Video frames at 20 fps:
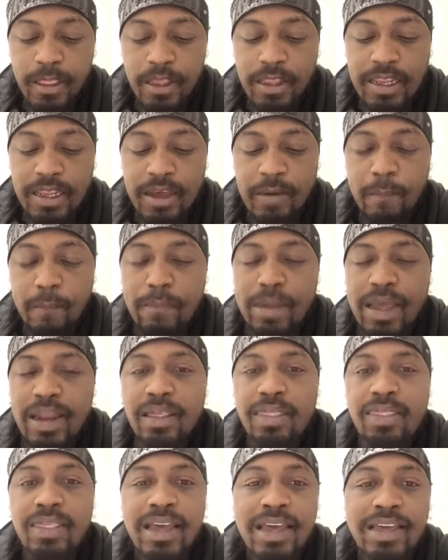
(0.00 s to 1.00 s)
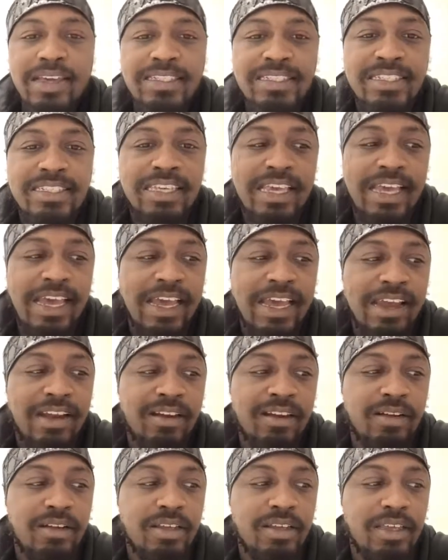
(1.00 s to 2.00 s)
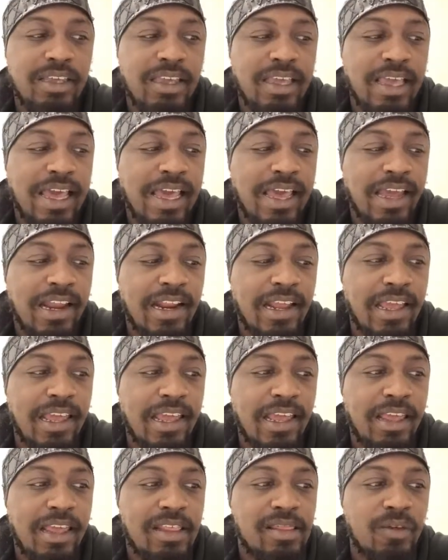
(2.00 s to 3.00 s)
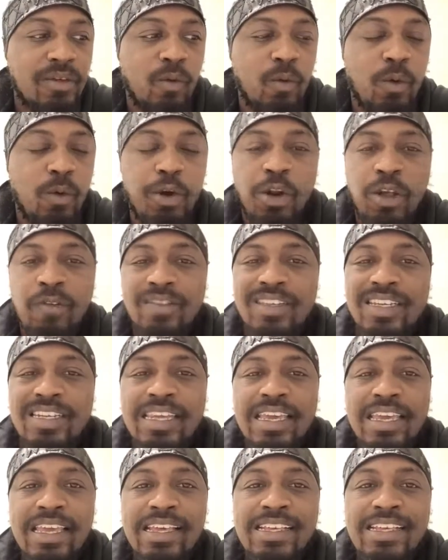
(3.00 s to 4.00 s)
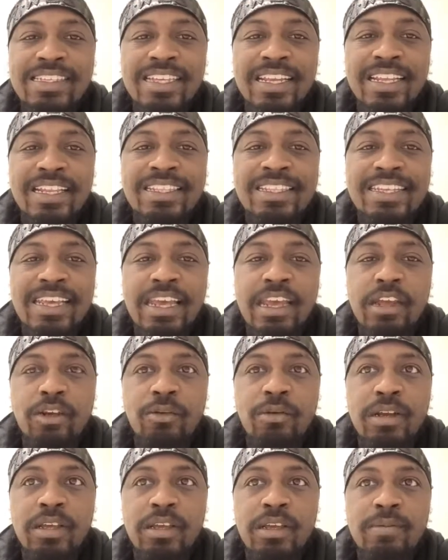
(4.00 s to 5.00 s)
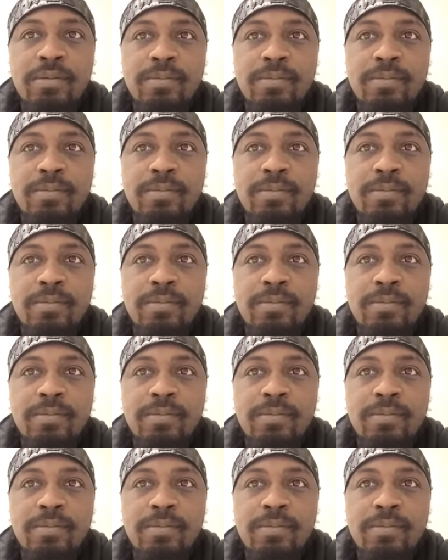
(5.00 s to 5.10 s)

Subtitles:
Now, Mattathias, he had the word of today is integrity,